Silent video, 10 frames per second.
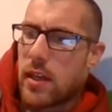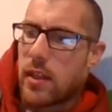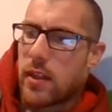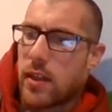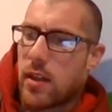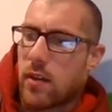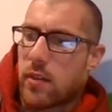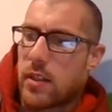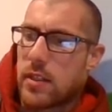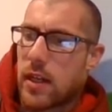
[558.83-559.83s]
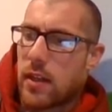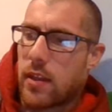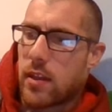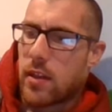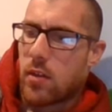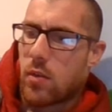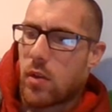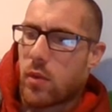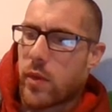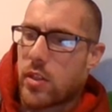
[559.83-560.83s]
He leaned over the side of the canoe
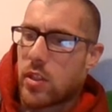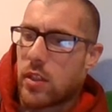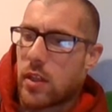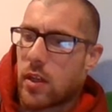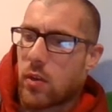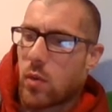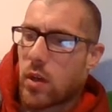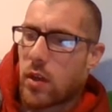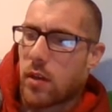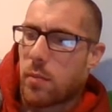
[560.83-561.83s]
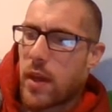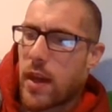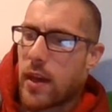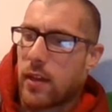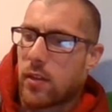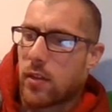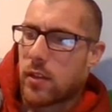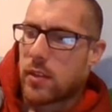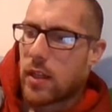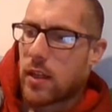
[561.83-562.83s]
and, reaching the underwater, banged on
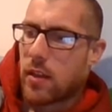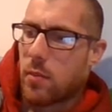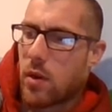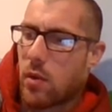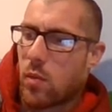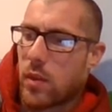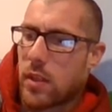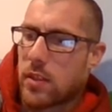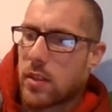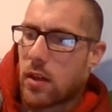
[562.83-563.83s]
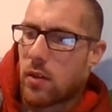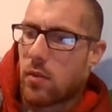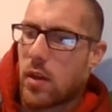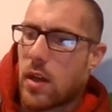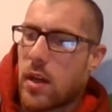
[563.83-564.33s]
the side of the boat with his knuckle.